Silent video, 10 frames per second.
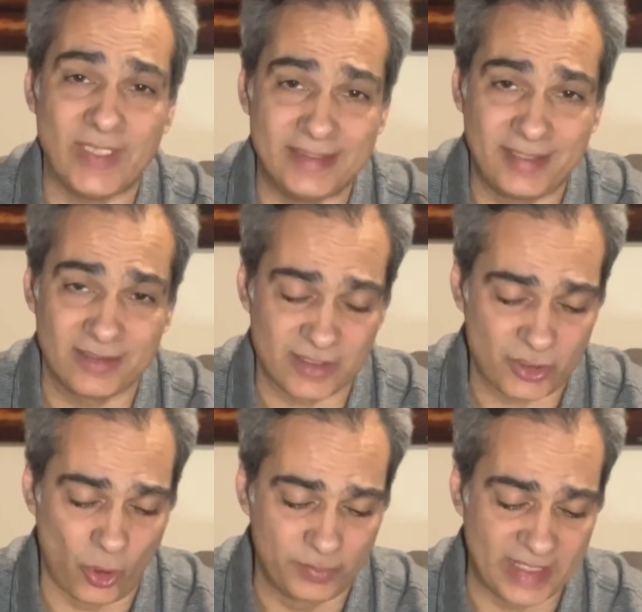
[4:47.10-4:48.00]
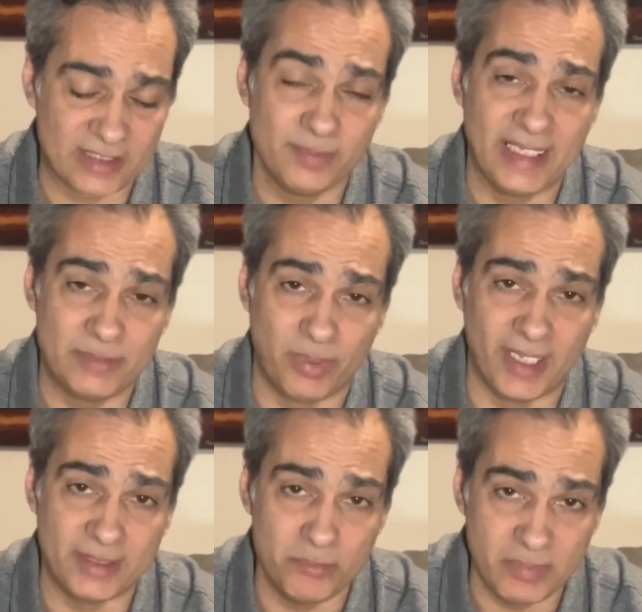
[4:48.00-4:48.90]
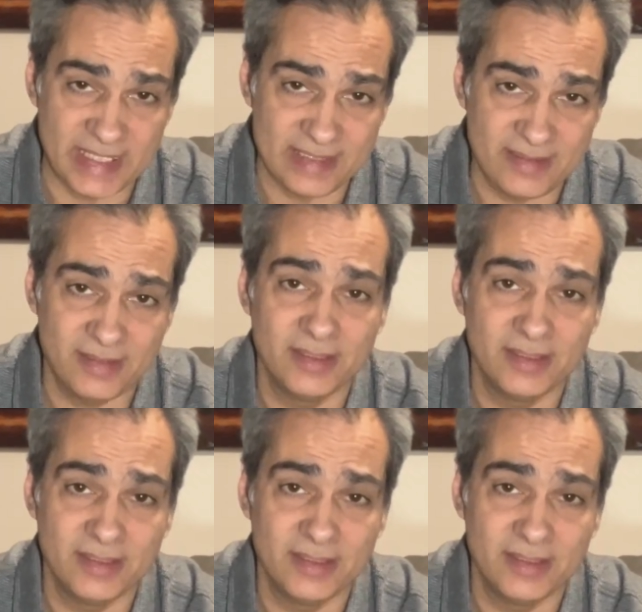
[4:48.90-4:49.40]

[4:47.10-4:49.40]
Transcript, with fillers: a telescope that's made by Meade